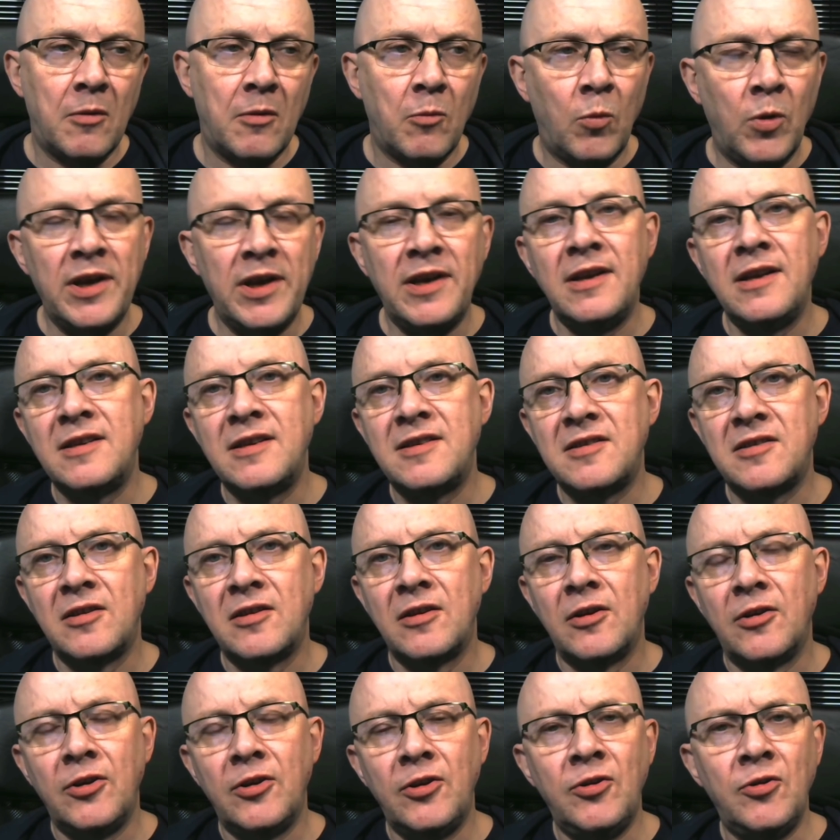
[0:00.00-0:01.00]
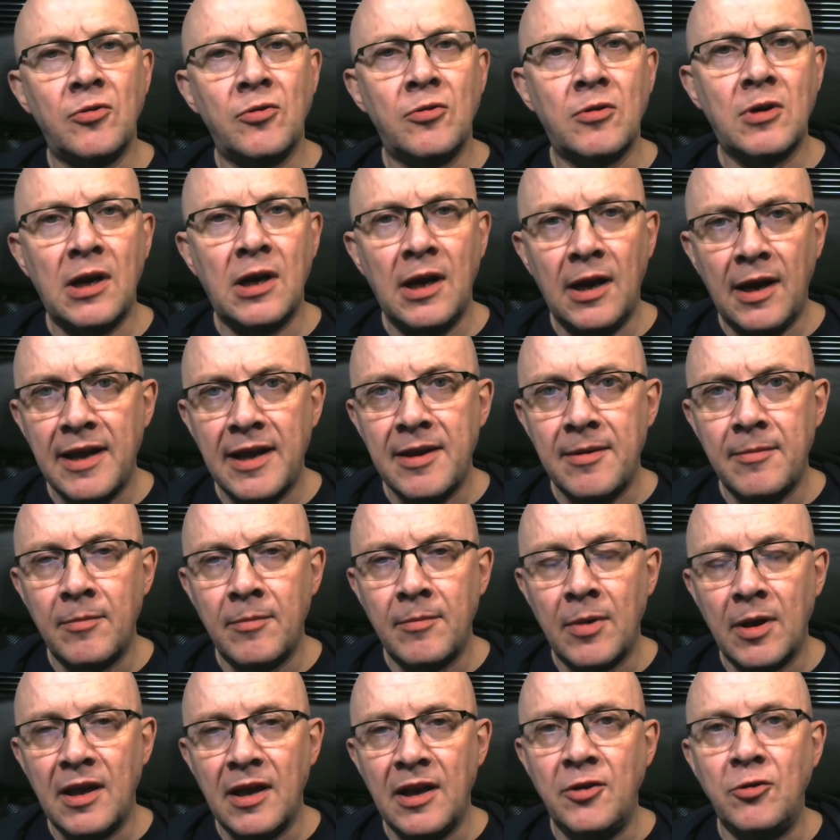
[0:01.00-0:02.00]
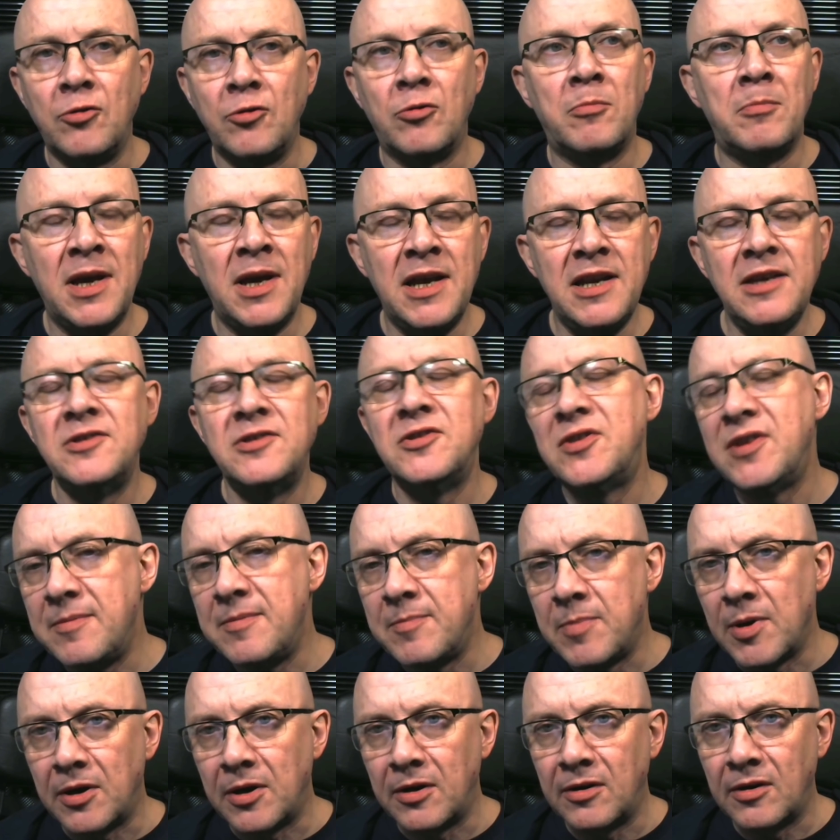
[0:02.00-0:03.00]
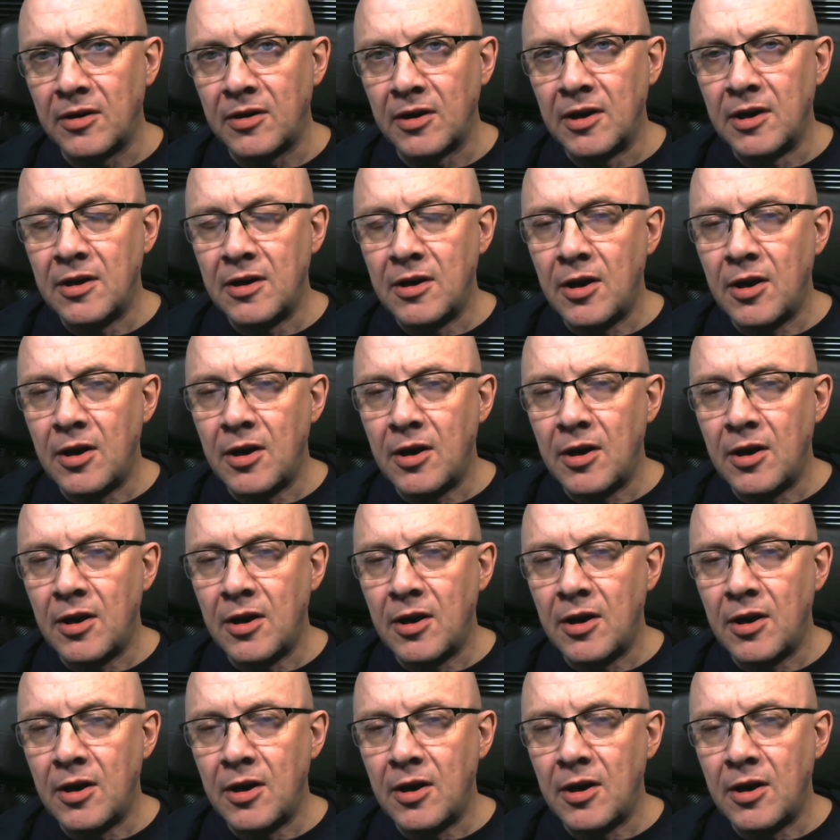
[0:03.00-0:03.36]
Witness your claim in your Mage Debunk